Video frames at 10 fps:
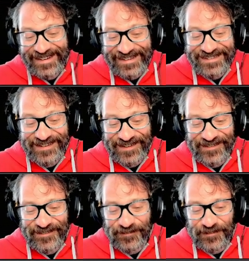
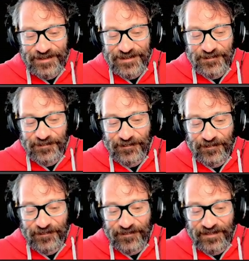So, which,
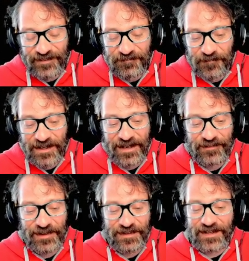
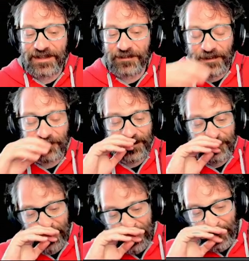whenever at the end of every
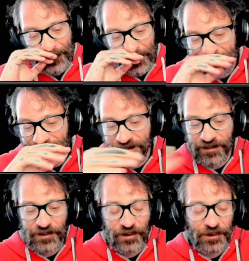round, when it gets to
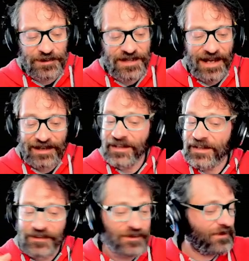the auto attack,
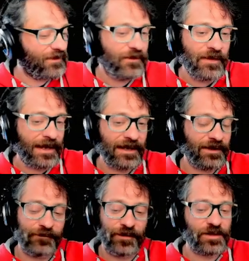they get
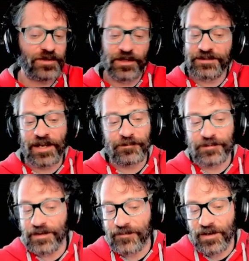a free attack
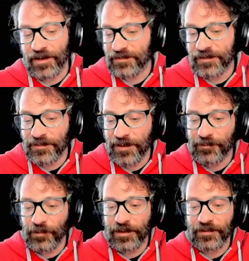with their eyes. It doesn't matter
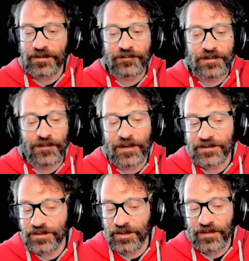what else they've done
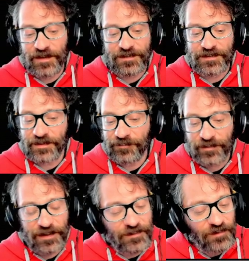that turn, they just get a
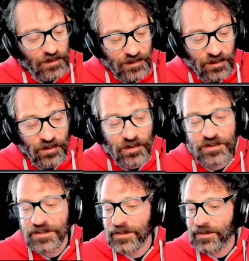free. It's not a
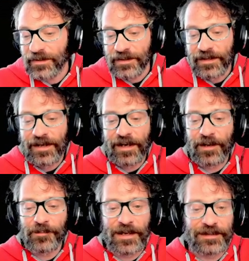huge
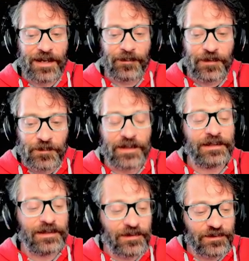amount of damage, but
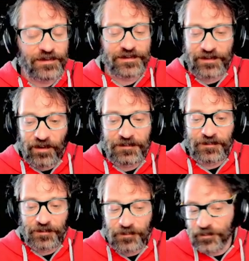it is just a nice
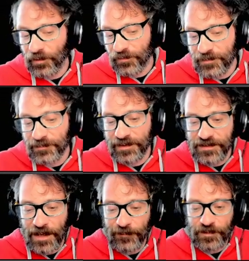little constant bit of
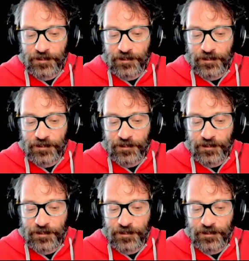damage